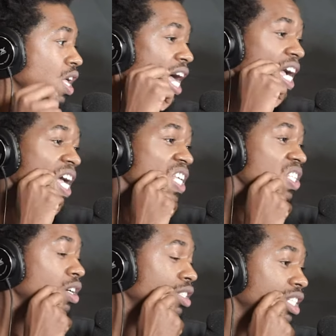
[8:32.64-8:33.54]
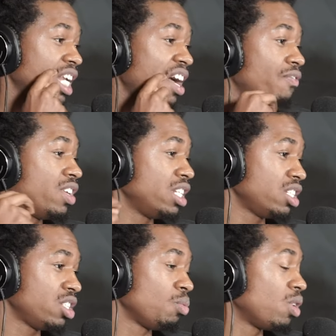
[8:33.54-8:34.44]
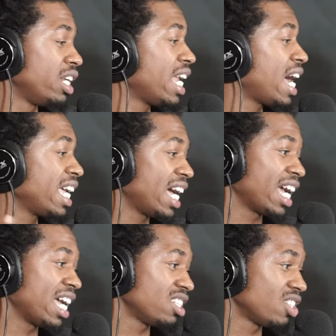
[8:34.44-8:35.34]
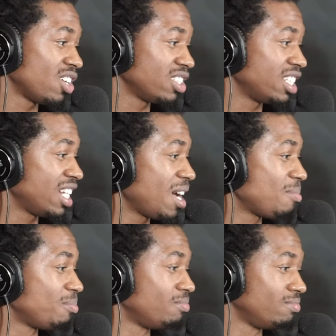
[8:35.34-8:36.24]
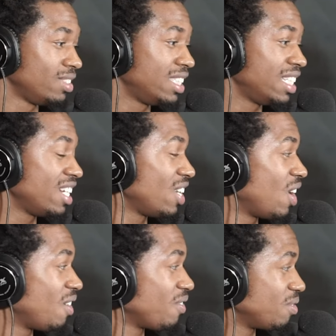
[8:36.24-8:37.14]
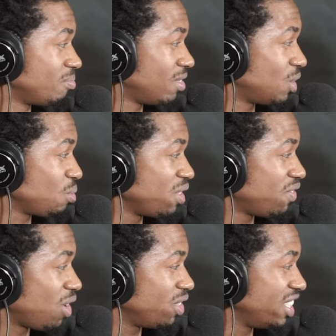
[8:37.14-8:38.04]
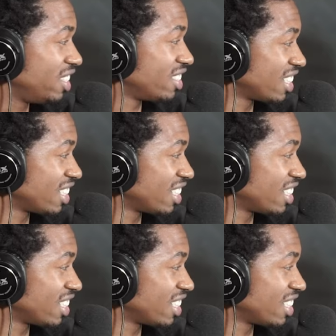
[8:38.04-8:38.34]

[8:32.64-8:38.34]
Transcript: I got songs that I finished in one night. I got songs that I'm sitting on from 3-4 years